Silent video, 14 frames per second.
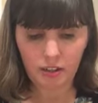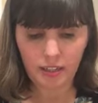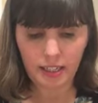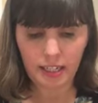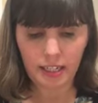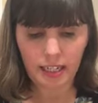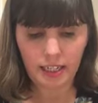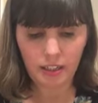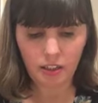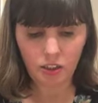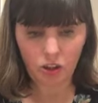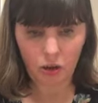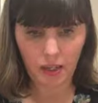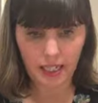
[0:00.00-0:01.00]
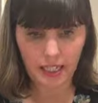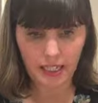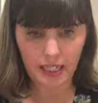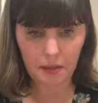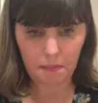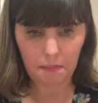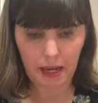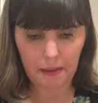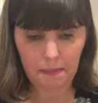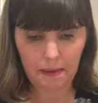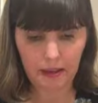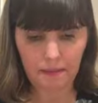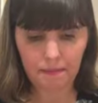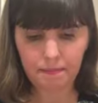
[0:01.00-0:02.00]
just to let it soak into the
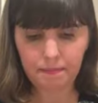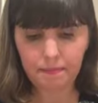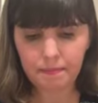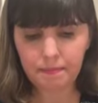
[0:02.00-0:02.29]
paper.